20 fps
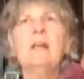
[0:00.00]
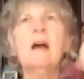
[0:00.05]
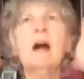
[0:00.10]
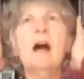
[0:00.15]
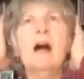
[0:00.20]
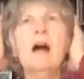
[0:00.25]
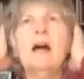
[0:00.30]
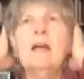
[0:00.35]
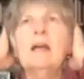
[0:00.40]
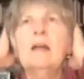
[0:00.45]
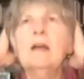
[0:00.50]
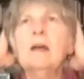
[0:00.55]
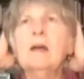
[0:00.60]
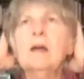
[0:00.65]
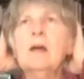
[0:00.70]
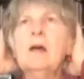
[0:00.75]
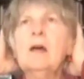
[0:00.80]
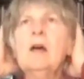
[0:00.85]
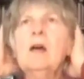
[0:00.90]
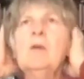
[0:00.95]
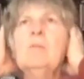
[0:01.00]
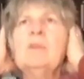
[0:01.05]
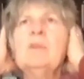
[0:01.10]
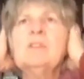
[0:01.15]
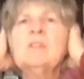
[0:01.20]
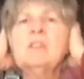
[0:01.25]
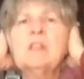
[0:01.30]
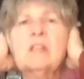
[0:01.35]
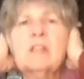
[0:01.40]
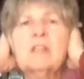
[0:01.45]
I
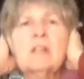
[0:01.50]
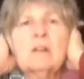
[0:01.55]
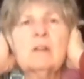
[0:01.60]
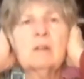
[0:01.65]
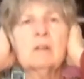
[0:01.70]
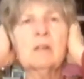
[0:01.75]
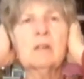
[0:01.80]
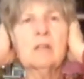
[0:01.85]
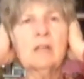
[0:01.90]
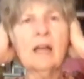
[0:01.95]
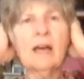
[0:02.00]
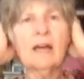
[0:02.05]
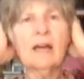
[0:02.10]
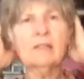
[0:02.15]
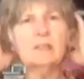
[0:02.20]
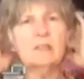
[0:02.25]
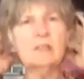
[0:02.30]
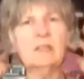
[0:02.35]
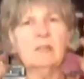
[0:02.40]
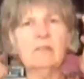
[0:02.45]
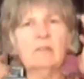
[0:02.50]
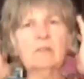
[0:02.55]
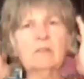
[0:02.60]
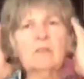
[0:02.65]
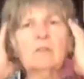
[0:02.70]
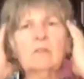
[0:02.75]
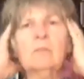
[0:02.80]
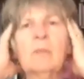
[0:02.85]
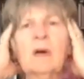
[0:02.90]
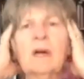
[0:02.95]
particularly like to give it
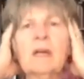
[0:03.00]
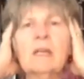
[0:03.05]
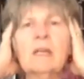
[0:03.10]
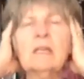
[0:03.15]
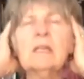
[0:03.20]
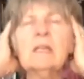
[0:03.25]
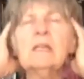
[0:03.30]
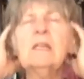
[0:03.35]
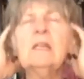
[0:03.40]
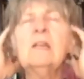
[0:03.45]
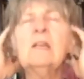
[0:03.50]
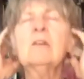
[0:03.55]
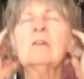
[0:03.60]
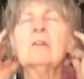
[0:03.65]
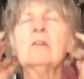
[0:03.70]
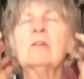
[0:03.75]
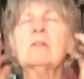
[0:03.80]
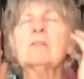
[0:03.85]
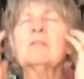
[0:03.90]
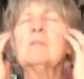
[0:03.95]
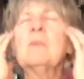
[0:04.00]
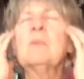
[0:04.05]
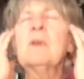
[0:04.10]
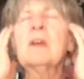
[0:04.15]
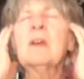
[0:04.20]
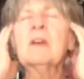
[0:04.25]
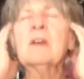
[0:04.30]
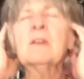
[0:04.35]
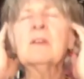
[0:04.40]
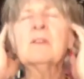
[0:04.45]
to my ears,
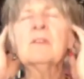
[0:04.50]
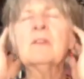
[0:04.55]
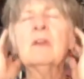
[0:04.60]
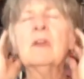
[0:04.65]
because